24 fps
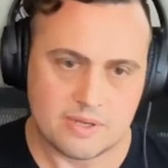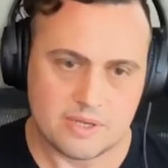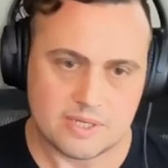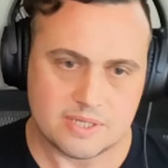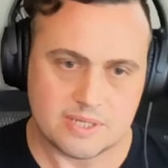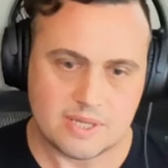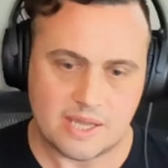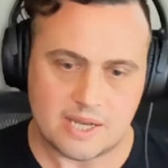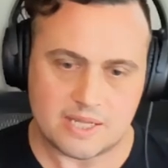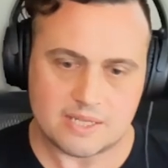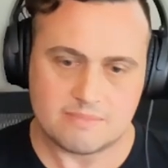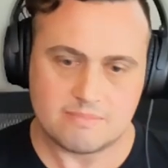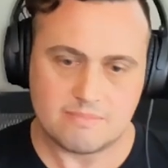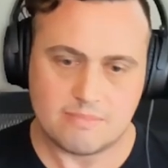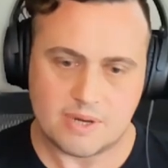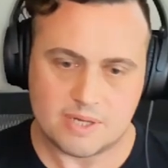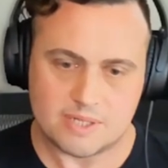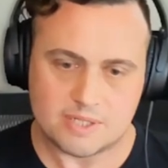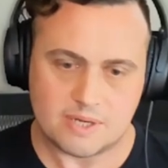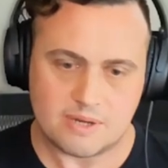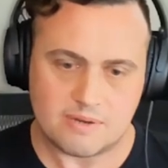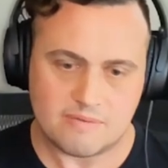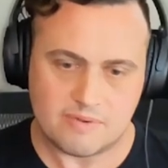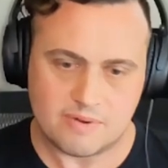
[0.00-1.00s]
Just get as
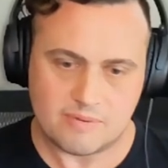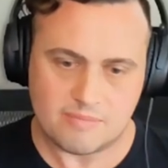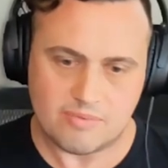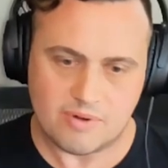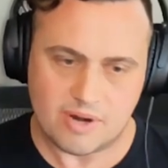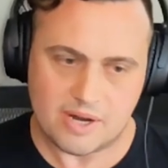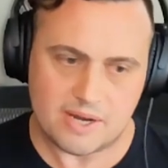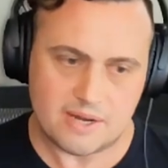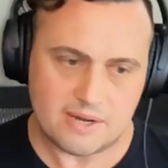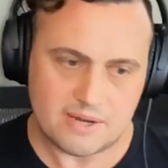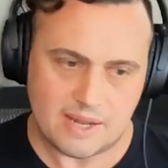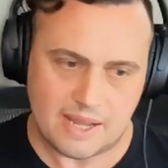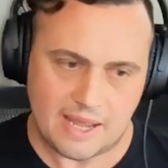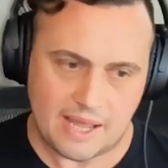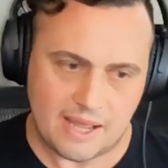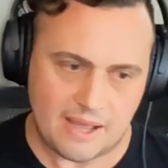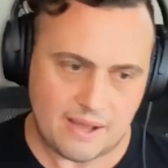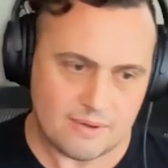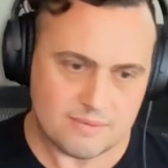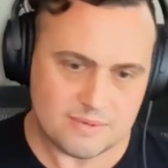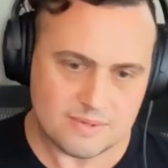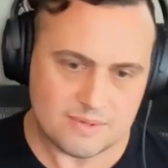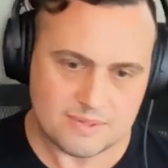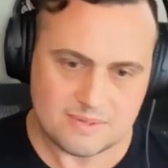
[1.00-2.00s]
much of your brain
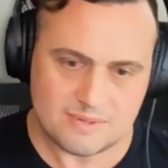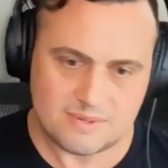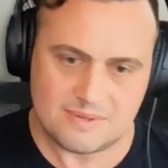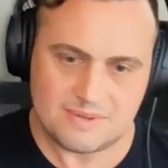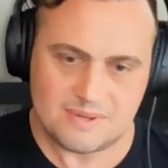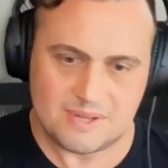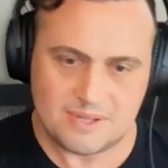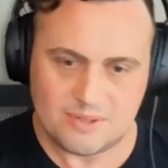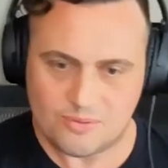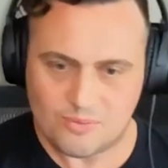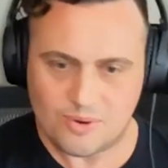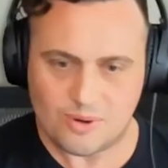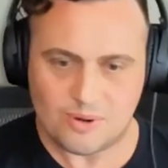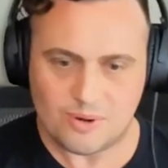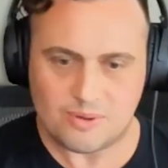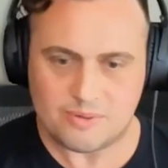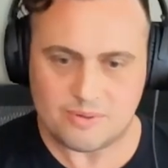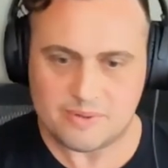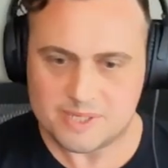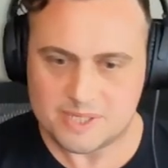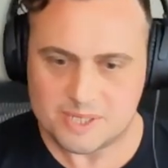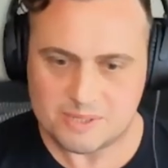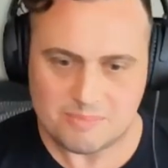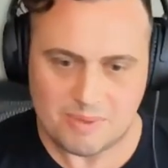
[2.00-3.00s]
out in the
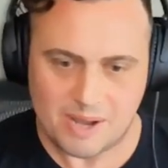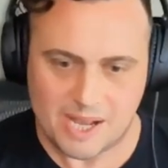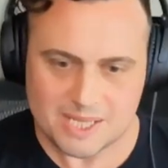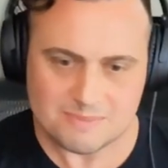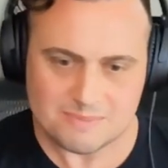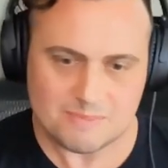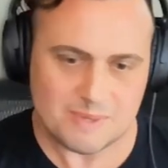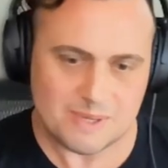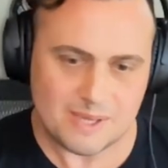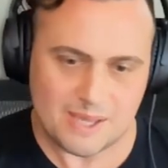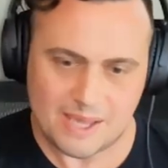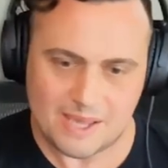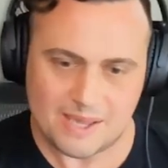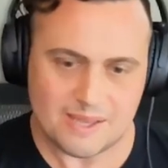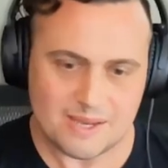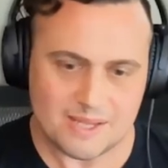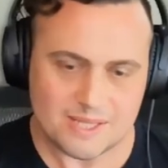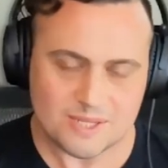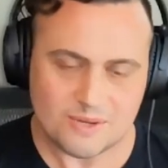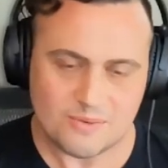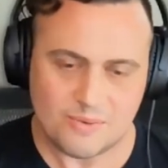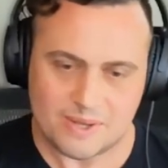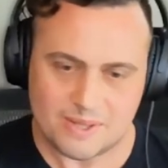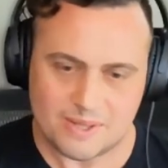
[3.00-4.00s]
world as you possibly can,
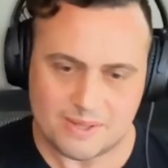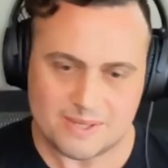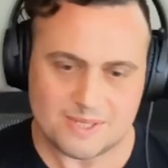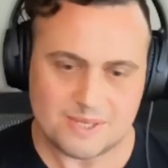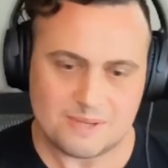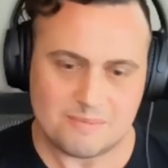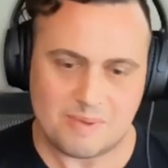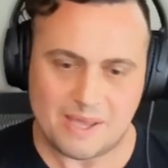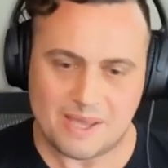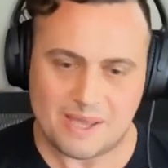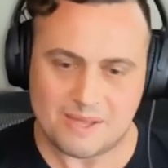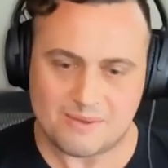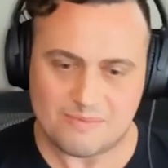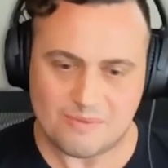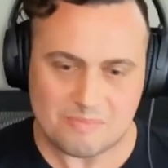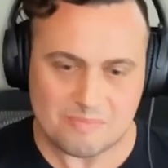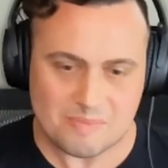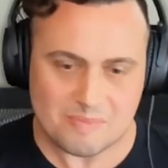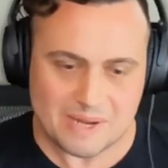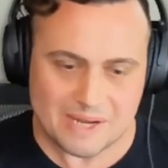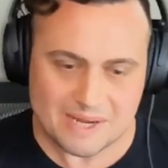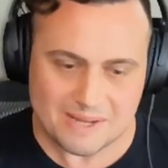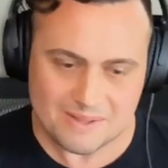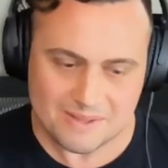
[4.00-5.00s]
as quickly as you can,
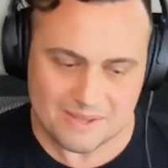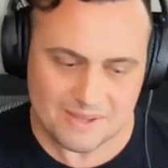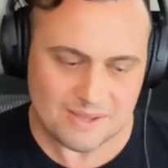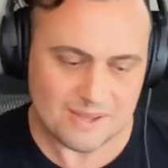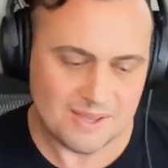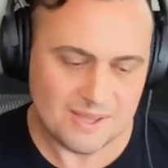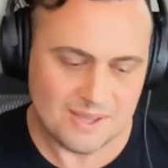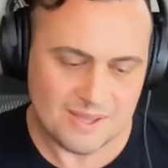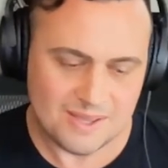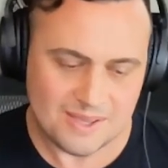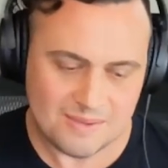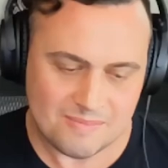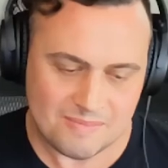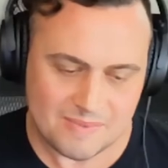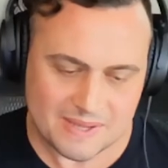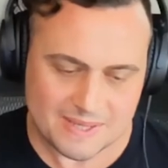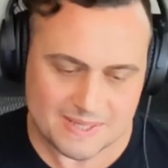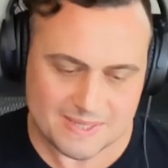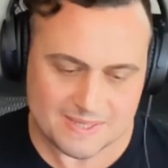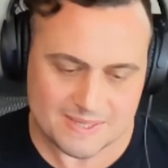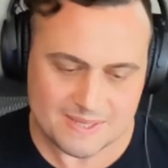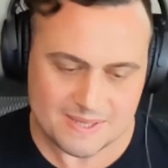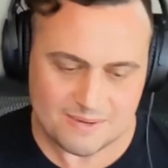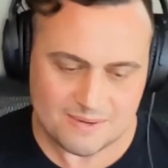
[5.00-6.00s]
repeatedly
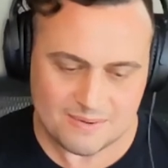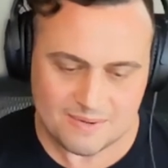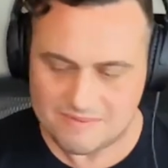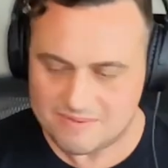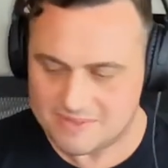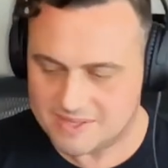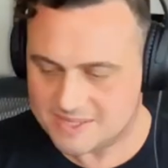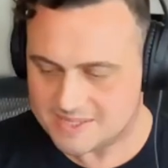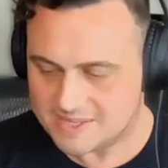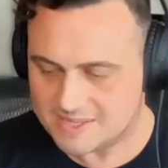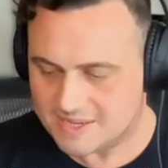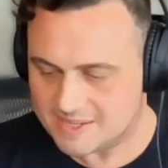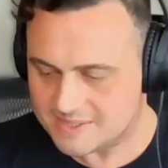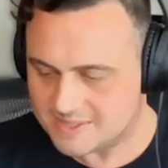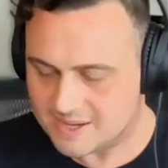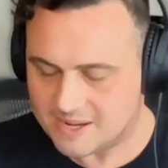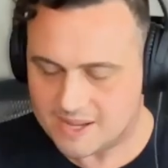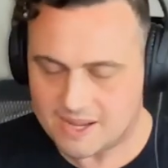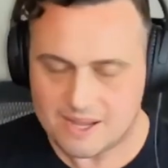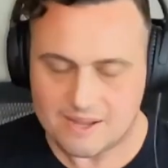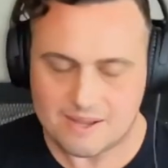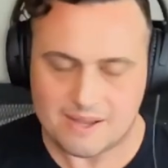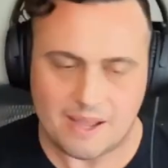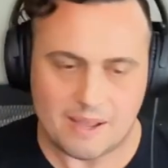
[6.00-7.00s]
because you know even these days
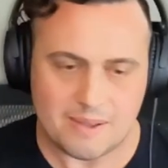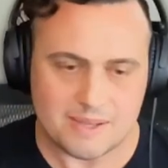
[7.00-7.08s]
like I,